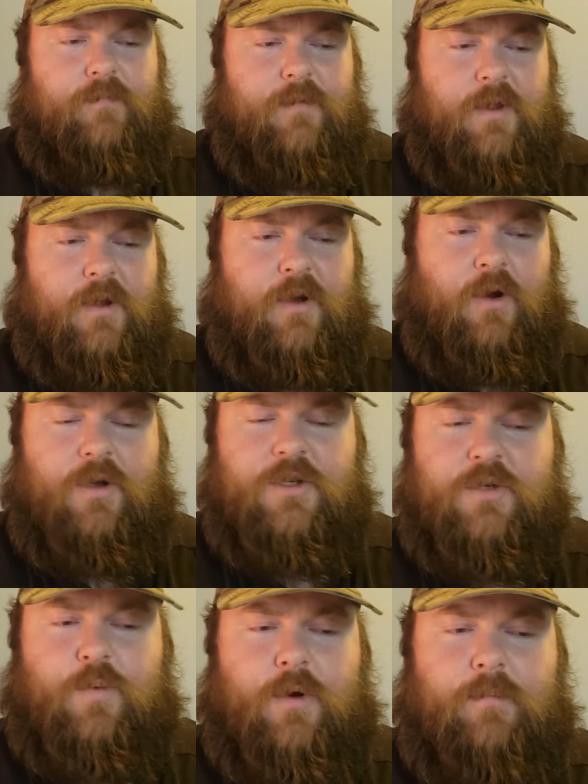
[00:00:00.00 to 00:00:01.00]
the
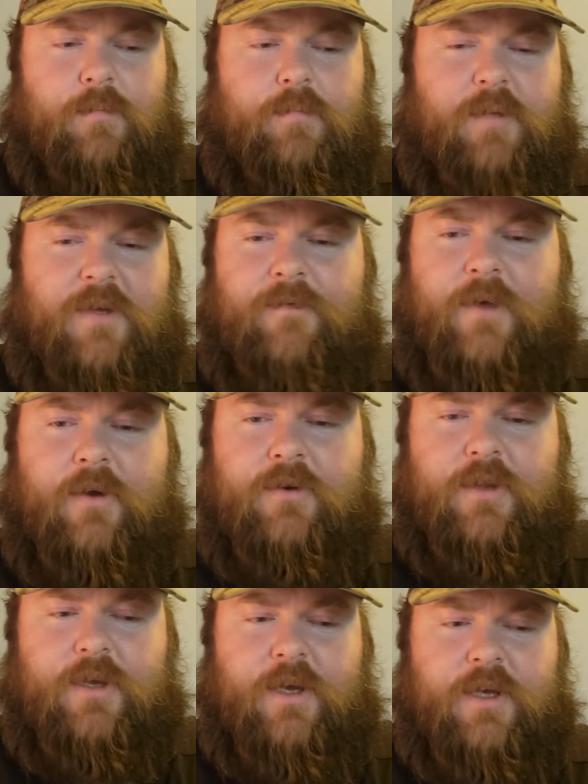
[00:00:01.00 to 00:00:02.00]
cost wouldn't be fair
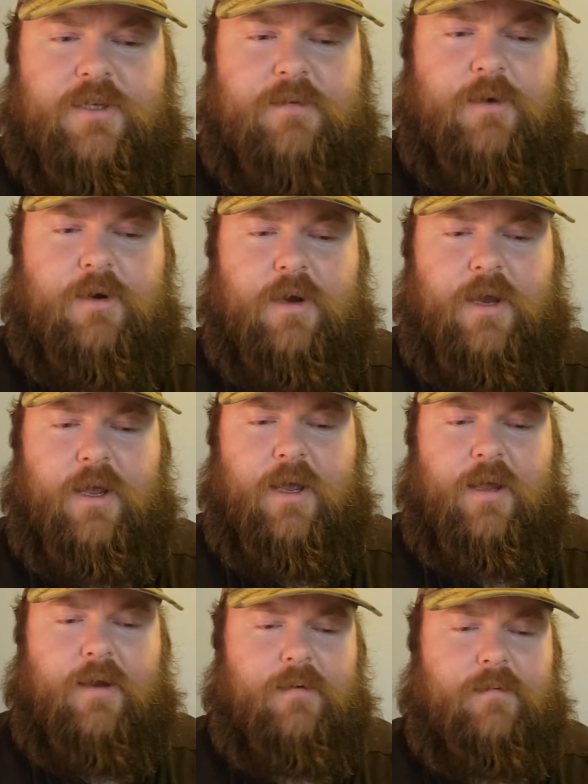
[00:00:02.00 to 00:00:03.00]
to the customer,
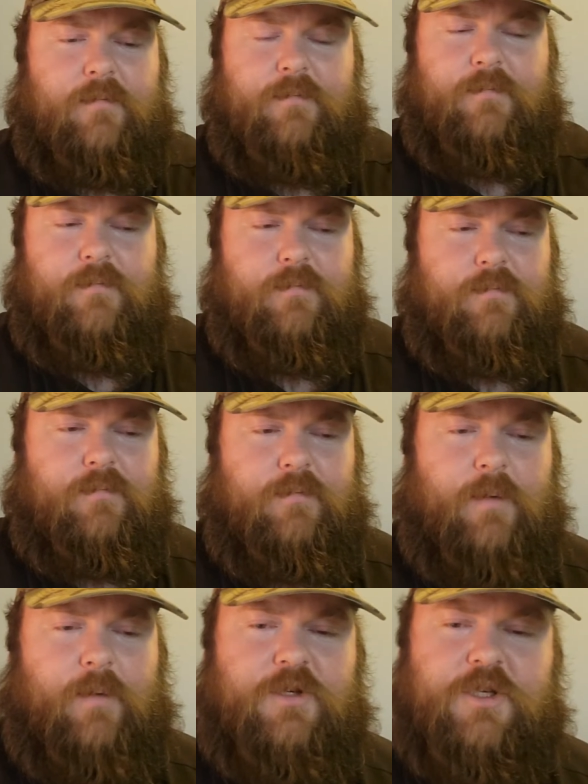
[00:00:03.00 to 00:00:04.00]
and
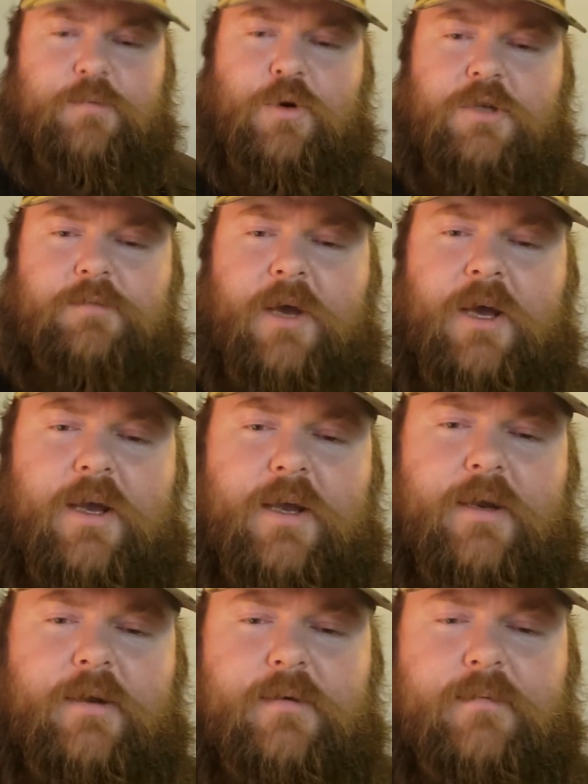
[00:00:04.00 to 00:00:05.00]
it would just put us
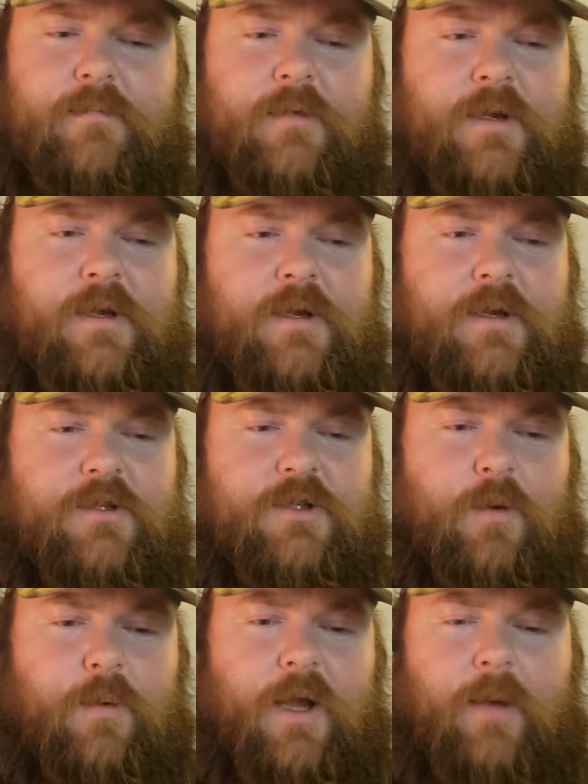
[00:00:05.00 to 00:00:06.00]
behind.
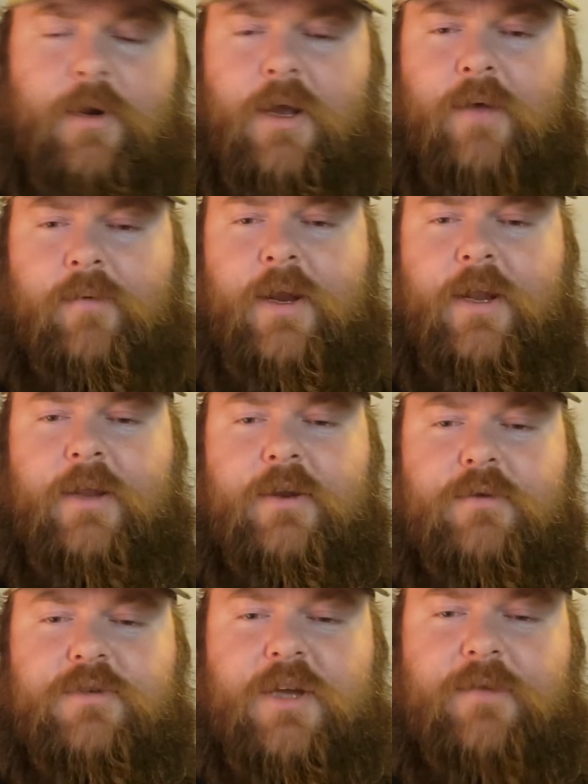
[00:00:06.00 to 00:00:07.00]
So we're not ready to
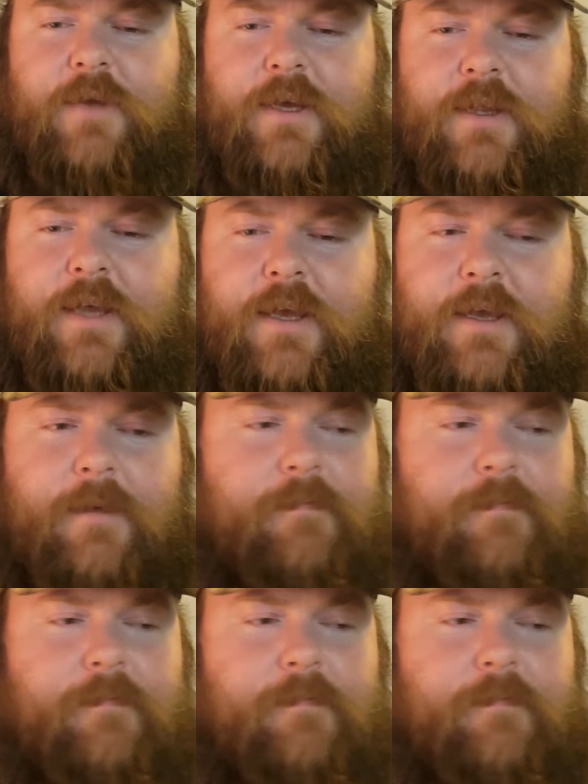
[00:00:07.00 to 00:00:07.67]
do stuff like that yet.